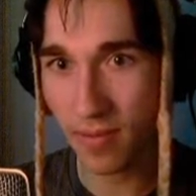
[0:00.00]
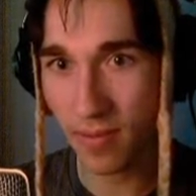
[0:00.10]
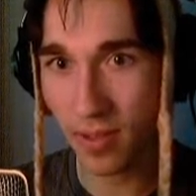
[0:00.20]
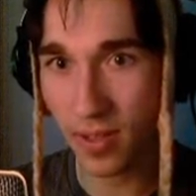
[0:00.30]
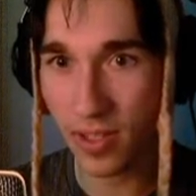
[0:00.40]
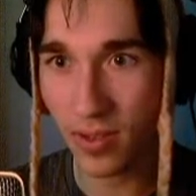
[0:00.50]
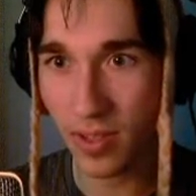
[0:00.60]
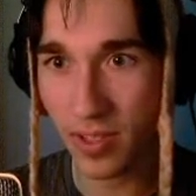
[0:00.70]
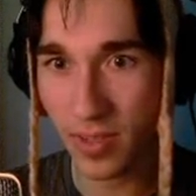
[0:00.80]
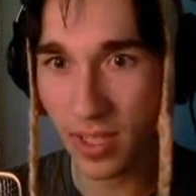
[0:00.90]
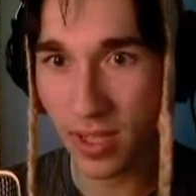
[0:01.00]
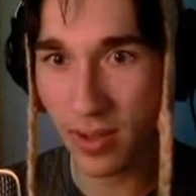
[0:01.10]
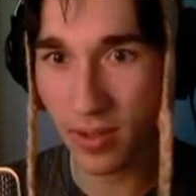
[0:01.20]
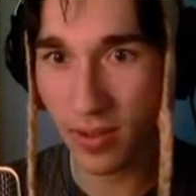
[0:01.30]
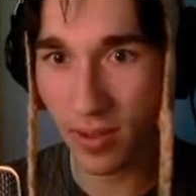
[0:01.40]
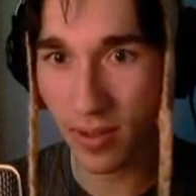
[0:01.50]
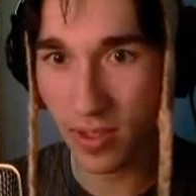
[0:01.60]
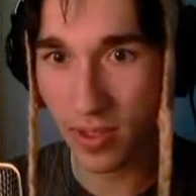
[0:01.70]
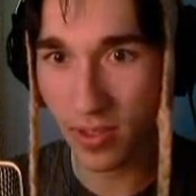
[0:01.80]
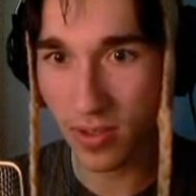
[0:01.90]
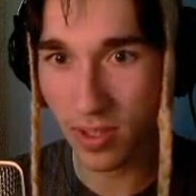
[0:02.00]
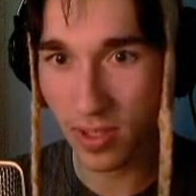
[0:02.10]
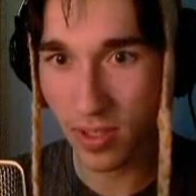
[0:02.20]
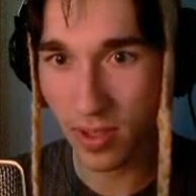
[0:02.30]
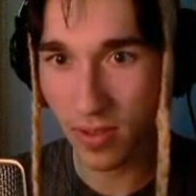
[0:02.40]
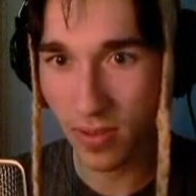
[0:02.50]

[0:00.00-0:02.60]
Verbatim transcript: Oh, and this is almost out. Let's just cruise in here.